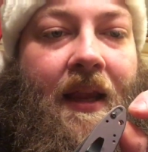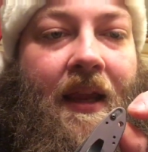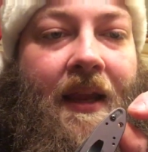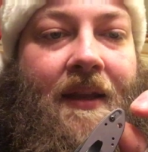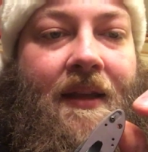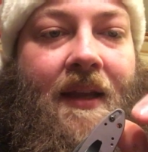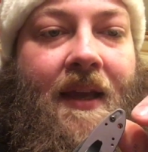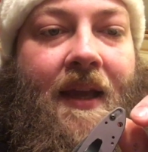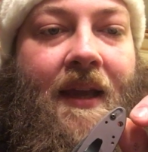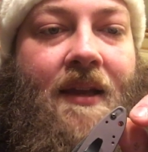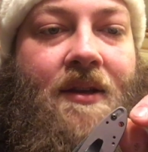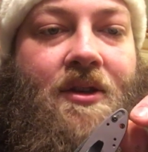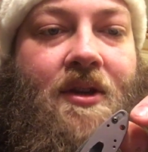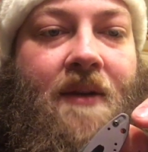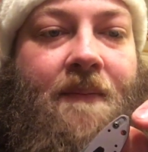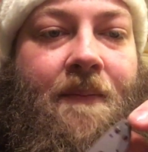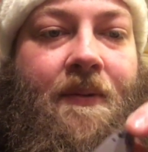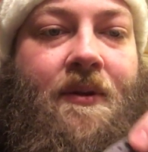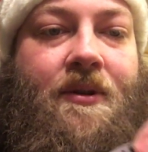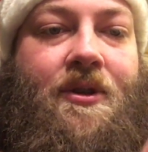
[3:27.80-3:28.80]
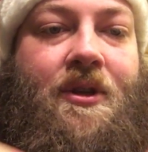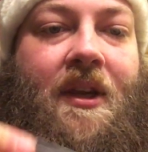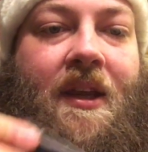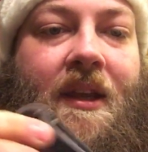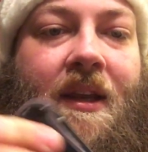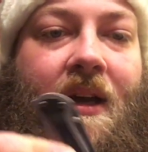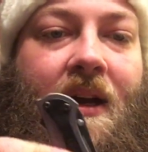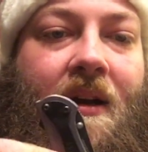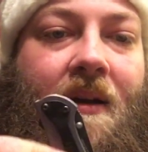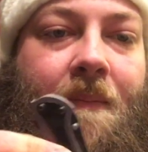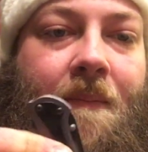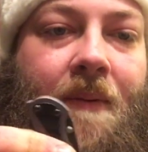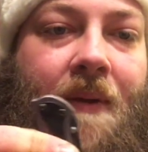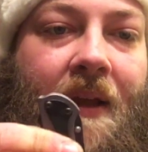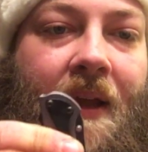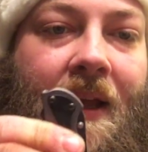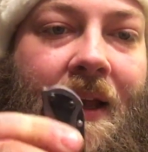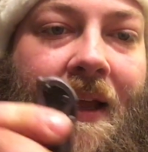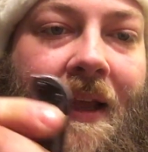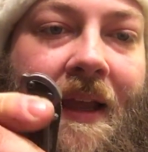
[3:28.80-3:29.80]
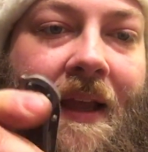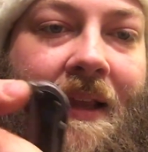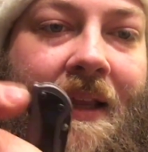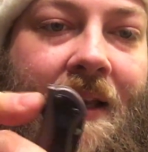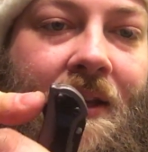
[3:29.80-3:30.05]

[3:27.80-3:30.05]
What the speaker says: engage it, pushing it up, and